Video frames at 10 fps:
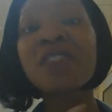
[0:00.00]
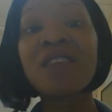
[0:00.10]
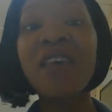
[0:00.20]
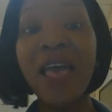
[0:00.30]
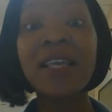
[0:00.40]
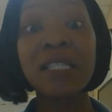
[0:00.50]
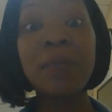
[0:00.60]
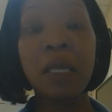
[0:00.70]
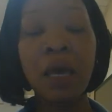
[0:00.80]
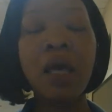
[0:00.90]
of that is
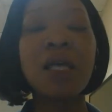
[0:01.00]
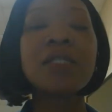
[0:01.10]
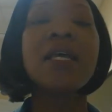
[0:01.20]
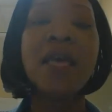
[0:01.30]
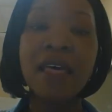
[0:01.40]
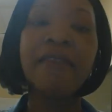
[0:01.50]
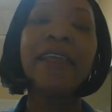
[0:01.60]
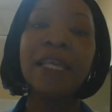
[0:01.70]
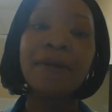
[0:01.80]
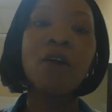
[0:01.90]
because they
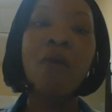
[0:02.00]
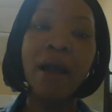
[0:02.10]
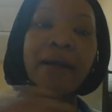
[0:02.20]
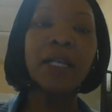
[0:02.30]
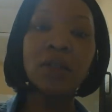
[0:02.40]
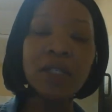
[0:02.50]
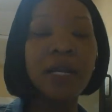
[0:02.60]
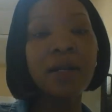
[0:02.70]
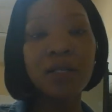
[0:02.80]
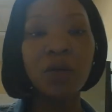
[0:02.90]
keep acquiring new
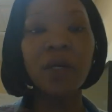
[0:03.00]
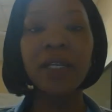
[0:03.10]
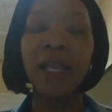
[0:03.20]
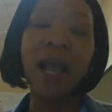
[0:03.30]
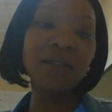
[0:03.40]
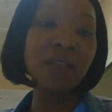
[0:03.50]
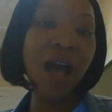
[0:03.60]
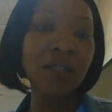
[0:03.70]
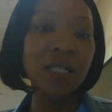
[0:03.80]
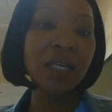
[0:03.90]
territory. They got
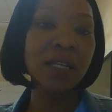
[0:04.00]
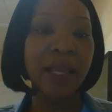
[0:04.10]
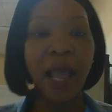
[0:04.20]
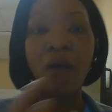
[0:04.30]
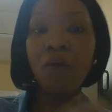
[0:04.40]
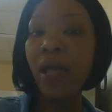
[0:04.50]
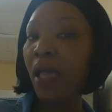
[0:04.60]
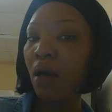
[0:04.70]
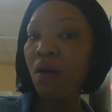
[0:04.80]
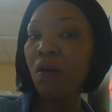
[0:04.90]
Scotland. They got
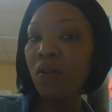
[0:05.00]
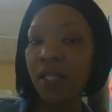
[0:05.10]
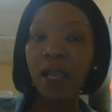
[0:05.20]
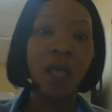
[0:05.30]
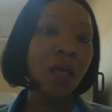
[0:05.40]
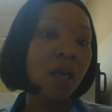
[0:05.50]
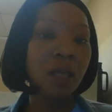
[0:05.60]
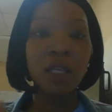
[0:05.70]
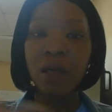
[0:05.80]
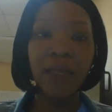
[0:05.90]
Wales. They got,
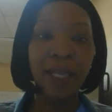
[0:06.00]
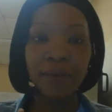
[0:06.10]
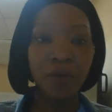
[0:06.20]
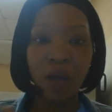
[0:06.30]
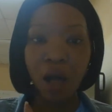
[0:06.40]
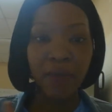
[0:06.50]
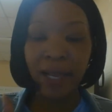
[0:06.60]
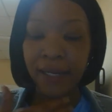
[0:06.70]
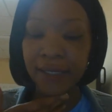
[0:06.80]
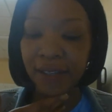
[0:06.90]
they kept doing all that
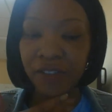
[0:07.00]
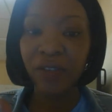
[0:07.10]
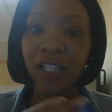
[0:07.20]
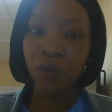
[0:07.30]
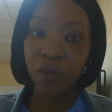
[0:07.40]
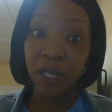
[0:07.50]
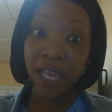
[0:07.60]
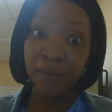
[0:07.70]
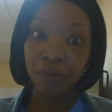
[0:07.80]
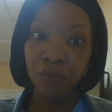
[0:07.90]
kind of stuff. So that's where the
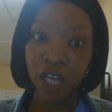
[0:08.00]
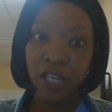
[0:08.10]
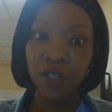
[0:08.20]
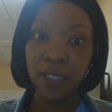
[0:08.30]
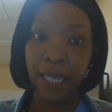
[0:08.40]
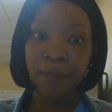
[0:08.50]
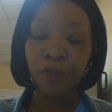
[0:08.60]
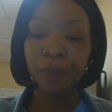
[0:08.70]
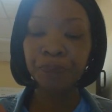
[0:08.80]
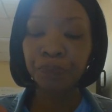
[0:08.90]
name changes came
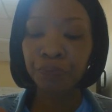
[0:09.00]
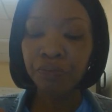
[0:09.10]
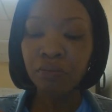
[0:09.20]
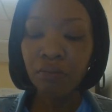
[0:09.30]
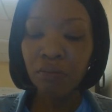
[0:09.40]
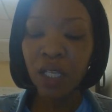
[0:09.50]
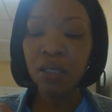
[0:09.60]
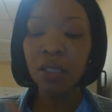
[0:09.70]
from. So